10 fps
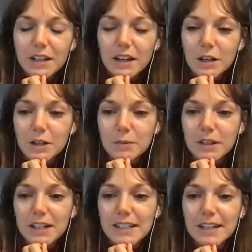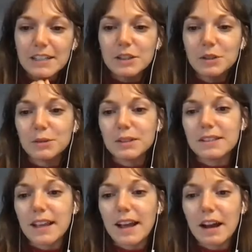an attendee who
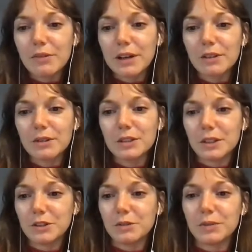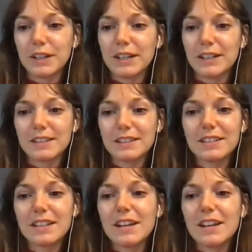is halfway through Shelter in Place,